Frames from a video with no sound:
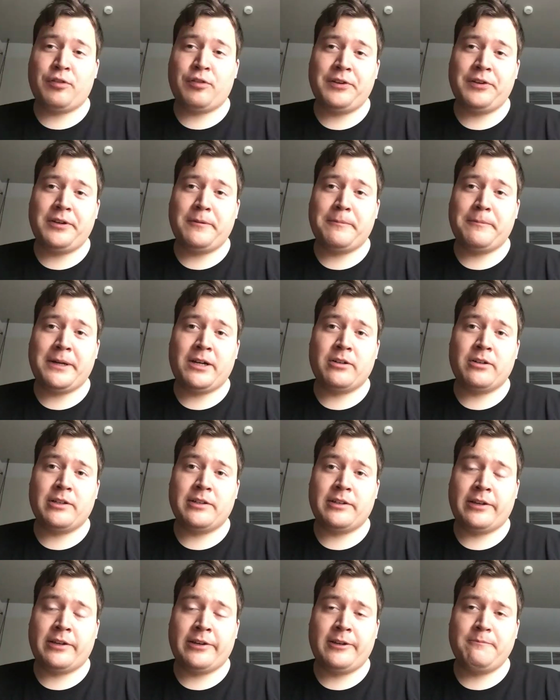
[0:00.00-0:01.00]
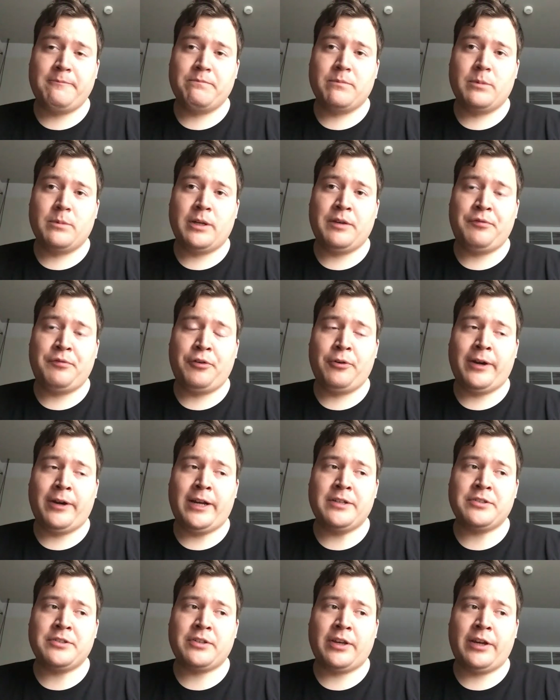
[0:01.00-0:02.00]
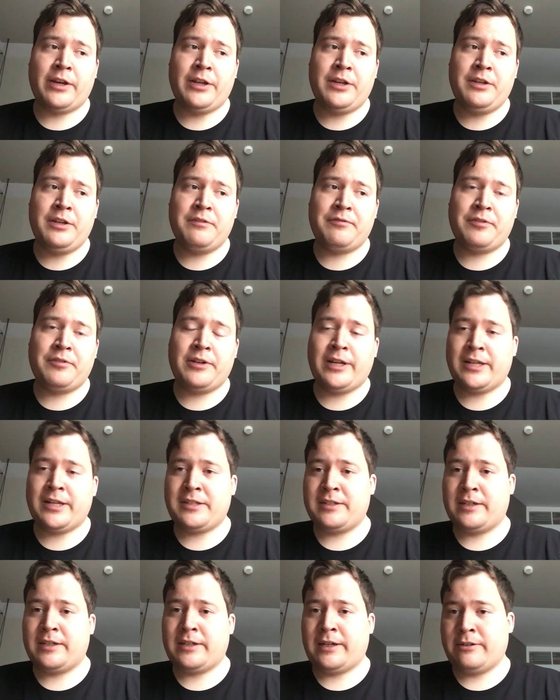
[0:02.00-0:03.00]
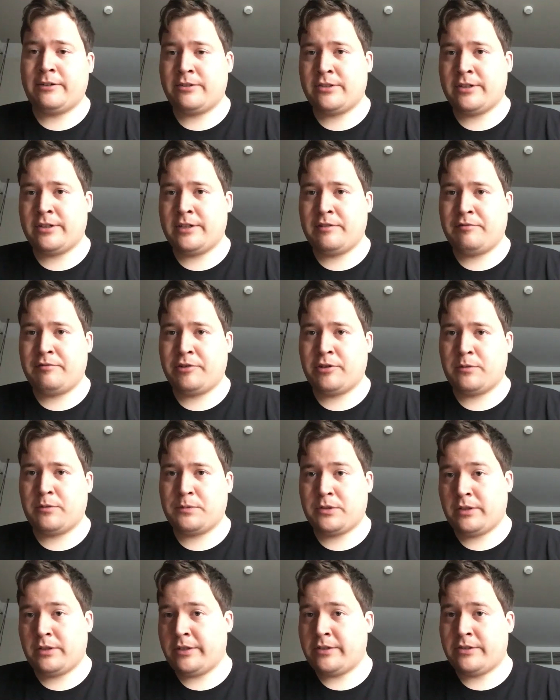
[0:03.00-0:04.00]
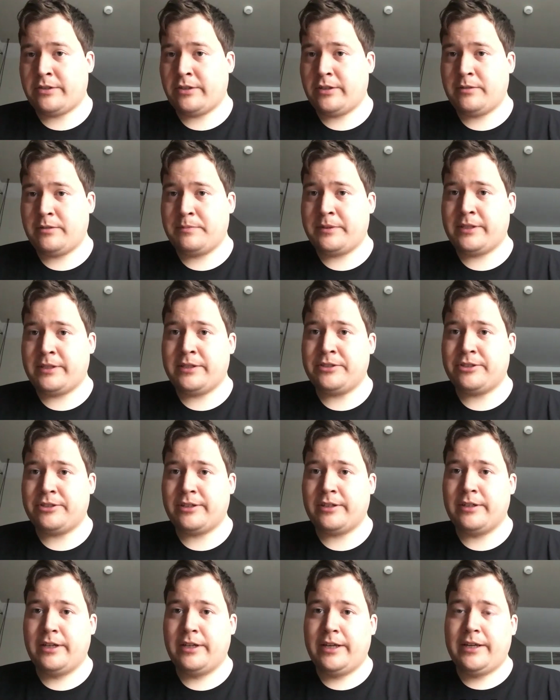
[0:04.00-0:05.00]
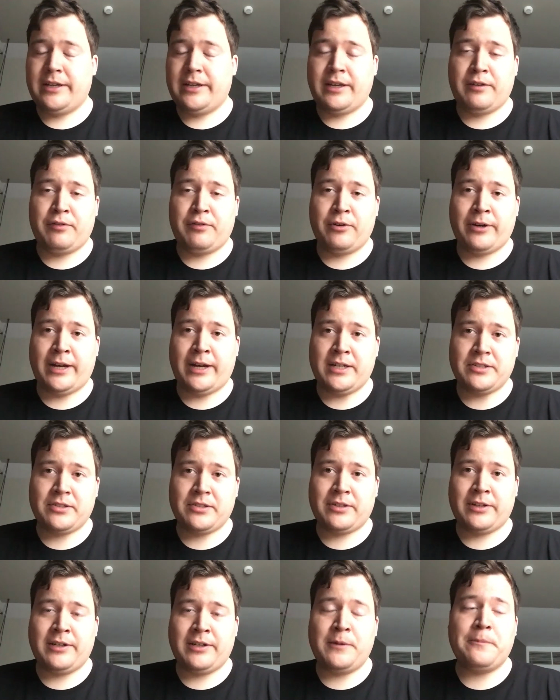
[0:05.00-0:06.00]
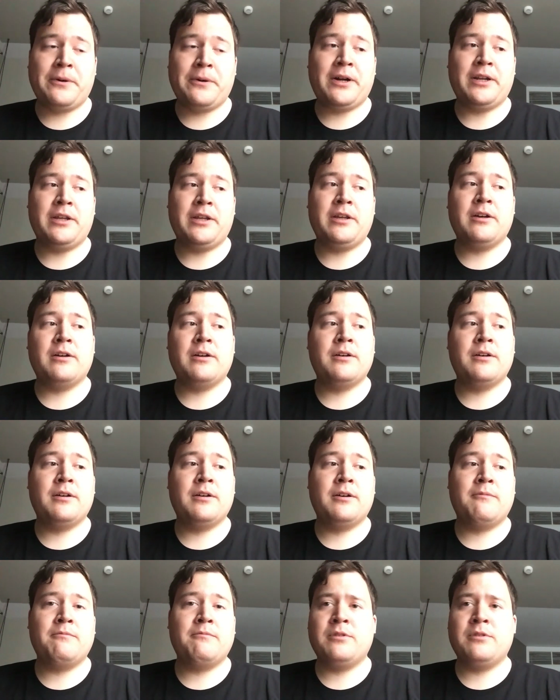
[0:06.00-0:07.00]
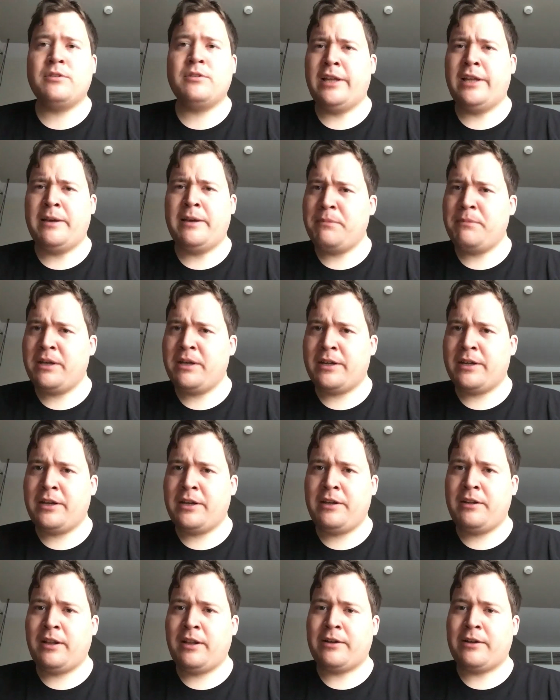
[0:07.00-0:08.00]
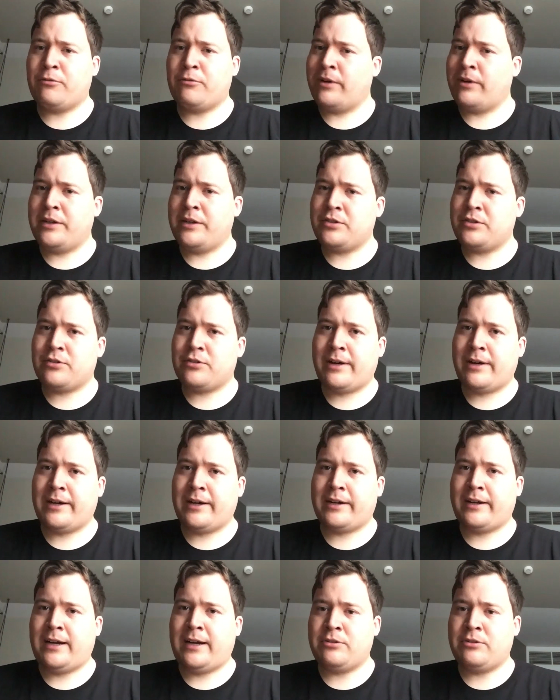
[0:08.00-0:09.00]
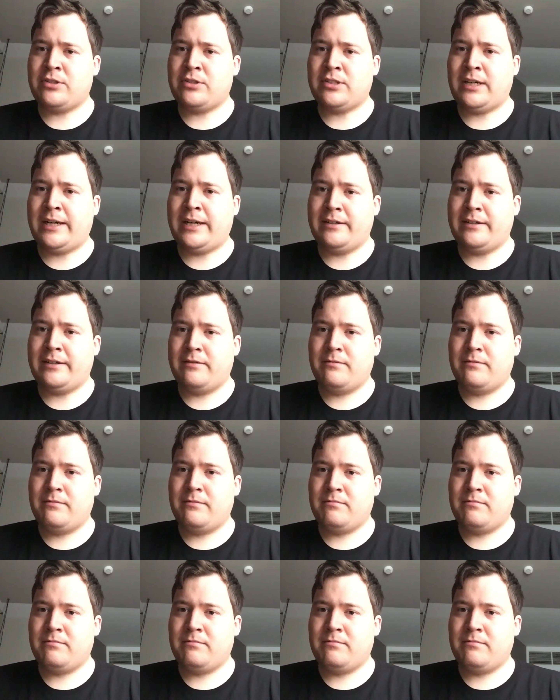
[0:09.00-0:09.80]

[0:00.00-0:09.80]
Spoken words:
you think about it, if you ask any fanatic outside of Europe, so let's say in Malaysia, if you ask anybody, name me any like racetrack outside,